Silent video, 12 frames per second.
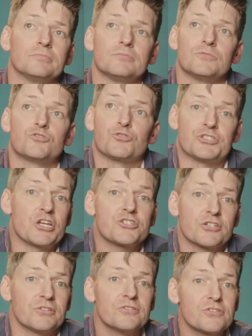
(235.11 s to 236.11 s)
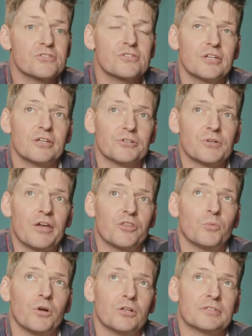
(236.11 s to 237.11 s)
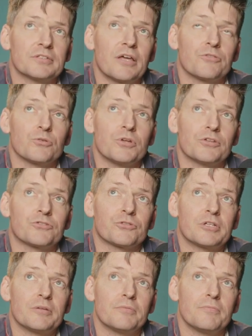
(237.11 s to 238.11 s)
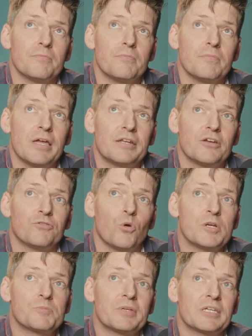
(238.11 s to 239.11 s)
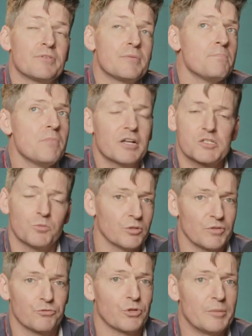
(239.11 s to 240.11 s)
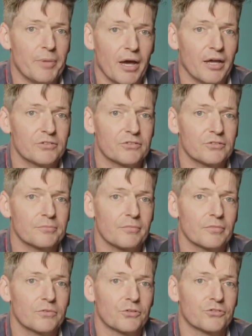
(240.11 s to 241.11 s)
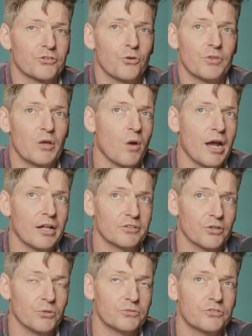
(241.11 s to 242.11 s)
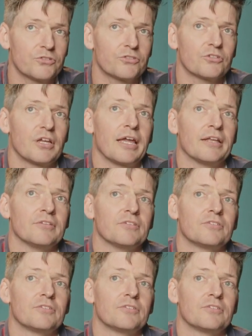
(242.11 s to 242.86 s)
traditions around the world and down through history. Men have always been given much more of a free pass to sow their wild oats, and